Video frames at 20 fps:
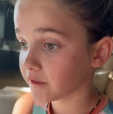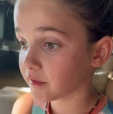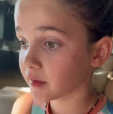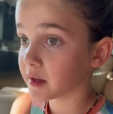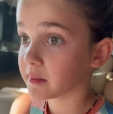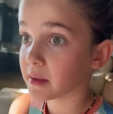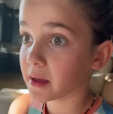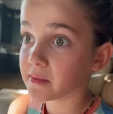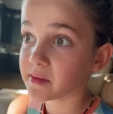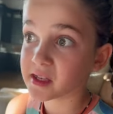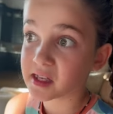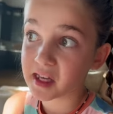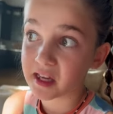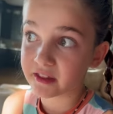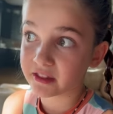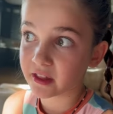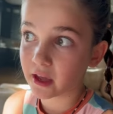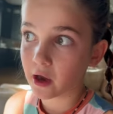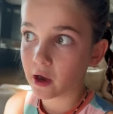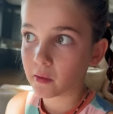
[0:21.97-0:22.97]
And maybe eat
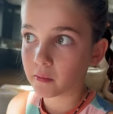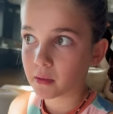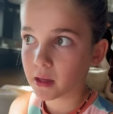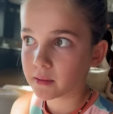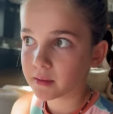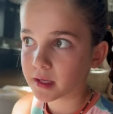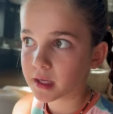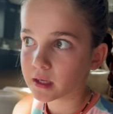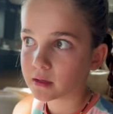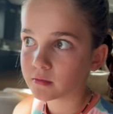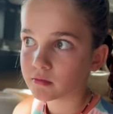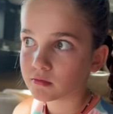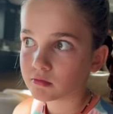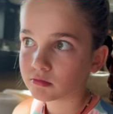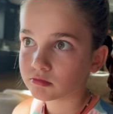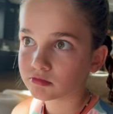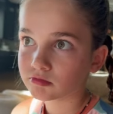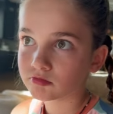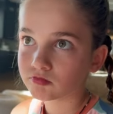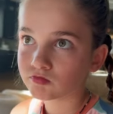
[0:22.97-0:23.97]
there. Maybe,
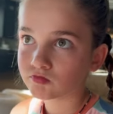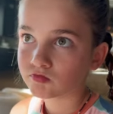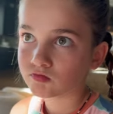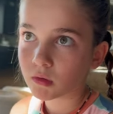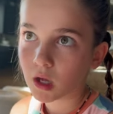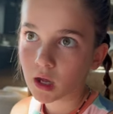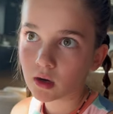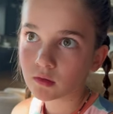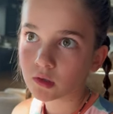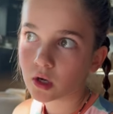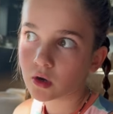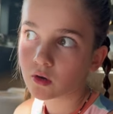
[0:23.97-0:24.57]
I don't know,